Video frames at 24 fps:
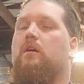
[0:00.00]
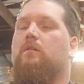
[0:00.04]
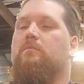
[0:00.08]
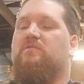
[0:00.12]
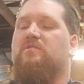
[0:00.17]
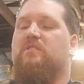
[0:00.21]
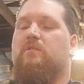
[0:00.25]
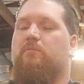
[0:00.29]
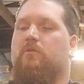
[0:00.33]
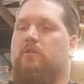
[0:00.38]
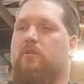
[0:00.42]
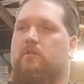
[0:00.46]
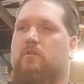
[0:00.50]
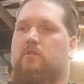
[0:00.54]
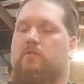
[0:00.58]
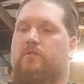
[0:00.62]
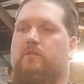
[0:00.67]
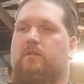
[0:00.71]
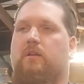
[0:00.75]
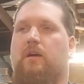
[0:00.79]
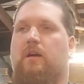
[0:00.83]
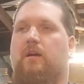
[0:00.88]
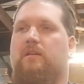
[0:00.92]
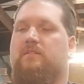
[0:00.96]
Somewhere along the
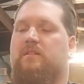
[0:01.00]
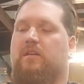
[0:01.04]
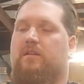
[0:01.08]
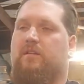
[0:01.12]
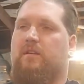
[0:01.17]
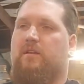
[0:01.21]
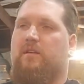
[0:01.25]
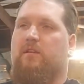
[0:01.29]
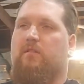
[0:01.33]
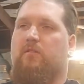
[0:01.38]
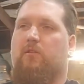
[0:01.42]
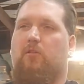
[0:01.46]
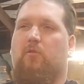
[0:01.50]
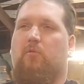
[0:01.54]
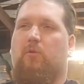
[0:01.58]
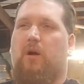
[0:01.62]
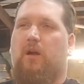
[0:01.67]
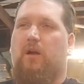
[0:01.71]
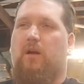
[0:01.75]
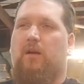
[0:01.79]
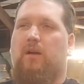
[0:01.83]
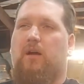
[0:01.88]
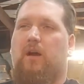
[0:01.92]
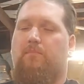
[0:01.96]
lines, I think either a
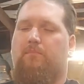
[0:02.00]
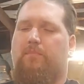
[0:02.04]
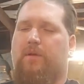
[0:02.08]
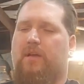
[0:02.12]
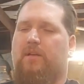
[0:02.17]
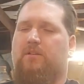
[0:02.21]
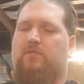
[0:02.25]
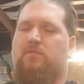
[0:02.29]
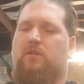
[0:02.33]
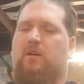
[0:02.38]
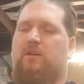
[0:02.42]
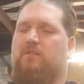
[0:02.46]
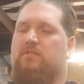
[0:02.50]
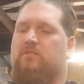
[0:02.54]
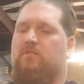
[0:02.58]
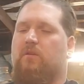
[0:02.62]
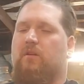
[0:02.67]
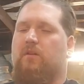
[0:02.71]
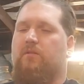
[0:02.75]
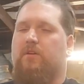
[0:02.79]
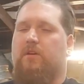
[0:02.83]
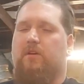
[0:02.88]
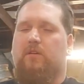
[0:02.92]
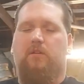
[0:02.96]
wire got pinched or I just don't
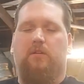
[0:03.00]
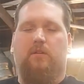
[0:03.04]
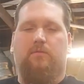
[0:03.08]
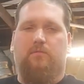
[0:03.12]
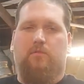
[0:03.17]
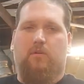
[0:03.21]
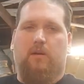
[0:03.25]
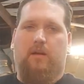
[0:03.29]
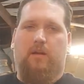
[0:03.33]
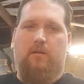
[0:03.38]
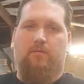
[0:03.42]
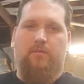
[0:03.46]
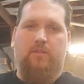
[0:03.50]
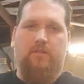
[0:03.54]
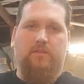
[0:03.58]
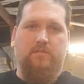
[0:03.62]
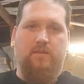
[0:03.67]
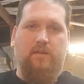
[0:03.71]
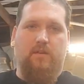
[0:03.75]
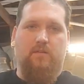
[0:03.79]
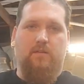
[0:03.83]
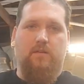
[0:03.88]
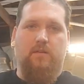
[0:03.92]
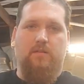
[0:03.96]
have a good enough ground for the
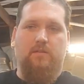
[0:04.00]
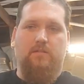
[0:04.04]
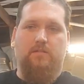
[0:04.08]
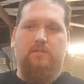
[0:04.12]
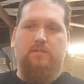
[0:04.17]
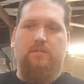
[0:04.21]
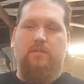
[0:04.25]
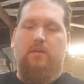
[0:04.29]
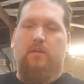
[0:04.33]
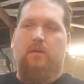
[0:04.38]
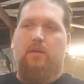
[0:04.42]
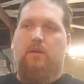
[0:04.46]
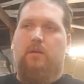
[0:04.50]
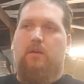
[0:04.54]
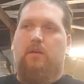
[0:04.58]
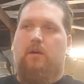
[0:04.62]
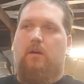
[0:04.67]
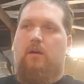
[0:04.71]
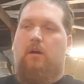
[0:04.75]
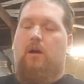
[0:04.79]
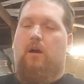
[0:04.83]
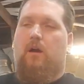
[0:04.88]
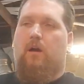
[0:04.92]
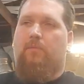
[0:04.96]
taillights.
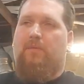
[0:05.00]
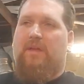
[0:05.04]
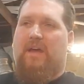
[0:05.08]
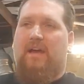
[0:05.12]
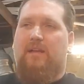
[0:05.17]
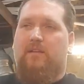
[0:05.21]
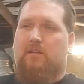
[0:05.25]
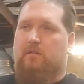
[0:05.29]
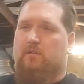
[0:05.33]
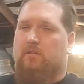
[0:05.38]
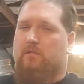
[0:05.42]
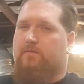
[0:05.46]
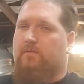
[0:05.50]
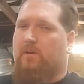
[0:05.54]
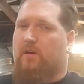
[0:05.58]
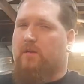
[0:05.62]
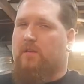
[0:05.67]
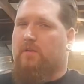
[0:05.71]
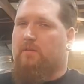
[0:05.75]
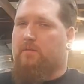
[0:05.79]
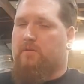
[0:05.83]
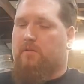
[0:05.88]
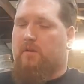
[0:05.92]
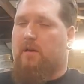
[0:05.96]
They act a little
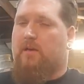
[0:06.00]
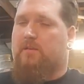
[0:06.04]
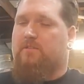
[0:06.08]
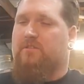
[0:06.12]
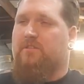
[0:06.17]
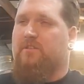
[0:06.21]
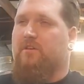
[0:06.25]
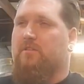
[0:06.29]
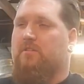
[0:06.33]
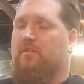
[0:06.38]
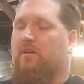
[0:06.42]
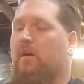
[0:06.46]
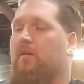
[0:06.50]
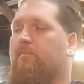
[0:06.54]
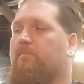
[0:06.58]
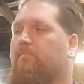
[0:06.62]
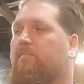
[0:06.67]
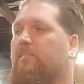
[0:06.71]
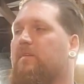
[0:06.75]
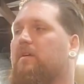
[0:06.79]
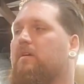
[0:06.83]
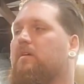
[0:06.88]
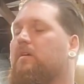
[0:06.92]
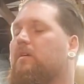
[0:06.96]
funky when they're actually hooked up.
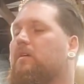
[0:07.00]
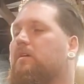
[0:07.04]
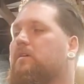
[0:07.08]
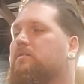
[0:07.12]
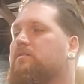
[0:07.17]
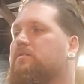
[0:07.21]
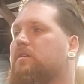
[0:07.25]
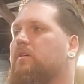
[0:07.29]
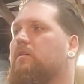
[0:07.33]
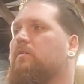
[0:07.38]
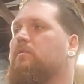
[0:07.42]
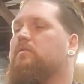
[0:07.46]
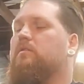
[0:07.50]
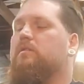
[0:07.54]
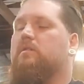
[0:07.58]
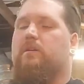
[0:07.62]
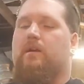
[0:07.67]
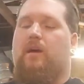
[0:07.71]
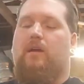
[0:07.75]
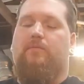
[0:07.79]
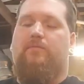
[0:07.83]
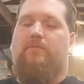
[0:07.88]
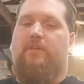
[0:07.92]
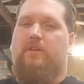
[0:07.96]
So
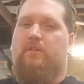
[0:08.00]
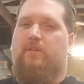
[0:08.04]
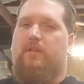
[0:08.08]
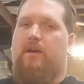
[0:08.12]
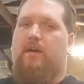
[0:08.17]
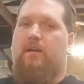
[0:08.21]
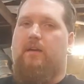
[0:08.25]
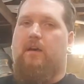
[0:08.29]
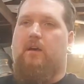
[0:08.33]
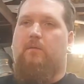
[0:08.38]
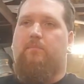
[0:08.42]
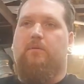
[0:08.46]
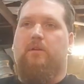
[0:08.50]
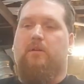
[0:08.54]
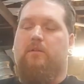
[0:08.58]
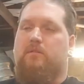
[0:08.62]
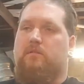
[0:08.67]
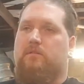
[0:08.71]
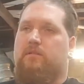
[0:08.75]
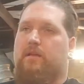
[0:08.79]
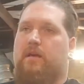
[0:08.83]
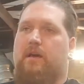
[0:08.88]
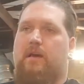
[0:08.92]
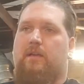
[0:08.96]
got to figure that out. But other
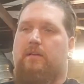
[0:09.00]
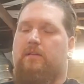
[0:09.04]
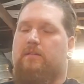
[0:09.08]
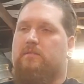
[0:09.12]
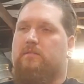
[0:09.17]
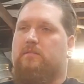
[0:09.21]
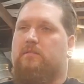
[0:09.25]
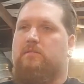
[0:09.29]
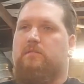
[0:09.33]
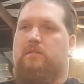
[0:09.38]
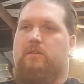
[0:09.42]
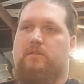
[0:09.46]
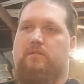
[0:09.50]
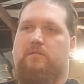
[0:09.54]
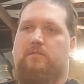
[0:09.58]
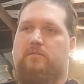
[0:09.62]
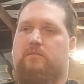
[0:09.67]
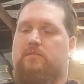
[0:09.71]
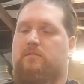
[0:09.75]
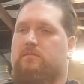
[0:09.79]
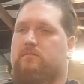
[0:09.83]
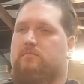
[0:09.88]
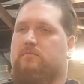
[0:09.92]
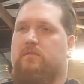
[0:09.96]
than that,
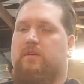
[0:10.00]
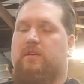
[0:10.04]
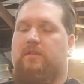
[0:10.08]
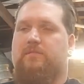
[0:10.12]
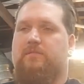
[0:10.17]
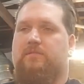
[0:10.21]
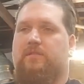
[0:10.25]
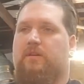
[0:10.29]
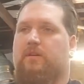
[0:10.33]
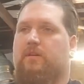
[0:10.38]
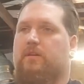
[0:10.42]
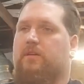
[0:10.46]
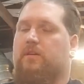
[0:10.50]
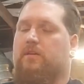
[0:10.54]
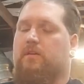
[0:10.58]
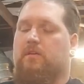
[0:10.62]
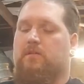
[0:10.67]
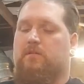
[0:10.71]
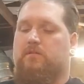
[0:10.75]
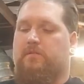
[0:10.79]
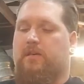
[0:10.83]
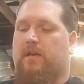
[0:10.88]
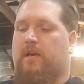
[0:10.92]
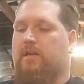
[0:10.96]
it's
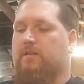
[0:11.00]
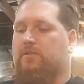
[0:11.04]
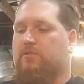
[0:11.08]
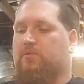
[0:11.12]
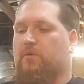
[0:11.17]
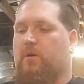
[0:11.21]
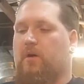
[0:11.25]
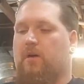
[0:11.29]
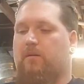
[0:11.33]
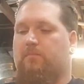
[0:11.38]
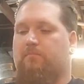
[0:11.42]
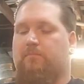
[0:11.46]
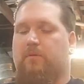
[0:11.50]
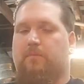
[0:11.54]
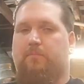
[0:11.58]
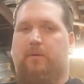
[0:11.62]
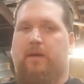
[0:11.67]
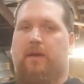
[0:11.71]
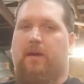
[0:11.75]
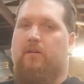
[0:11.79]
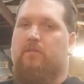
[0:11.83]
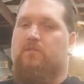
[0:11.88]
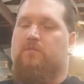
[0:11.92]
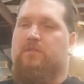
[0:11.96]
interior, dash swap, put
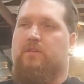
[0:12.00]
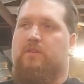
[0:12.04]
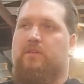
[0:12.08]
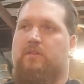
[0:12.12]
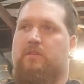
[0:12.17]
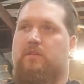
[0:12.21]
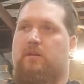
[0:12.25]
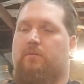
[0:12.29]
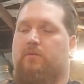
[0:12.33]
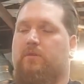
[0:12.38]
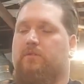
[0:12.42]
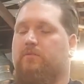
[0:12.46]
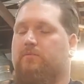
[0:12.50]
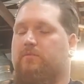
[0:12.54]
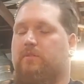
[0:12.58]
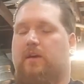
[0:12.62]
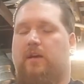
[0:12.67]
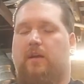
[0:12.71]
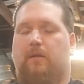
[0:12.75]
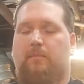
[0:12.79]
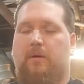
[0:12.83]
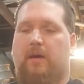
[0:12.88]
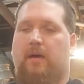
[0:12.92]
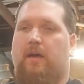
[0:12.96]
panels in. I'm going to do
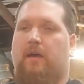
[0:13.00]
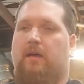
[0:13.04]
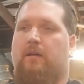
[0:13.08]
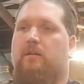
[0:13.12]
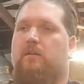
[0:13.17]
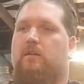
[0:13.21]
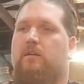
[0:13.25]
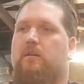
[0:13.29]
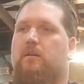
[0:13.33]
Dynamat,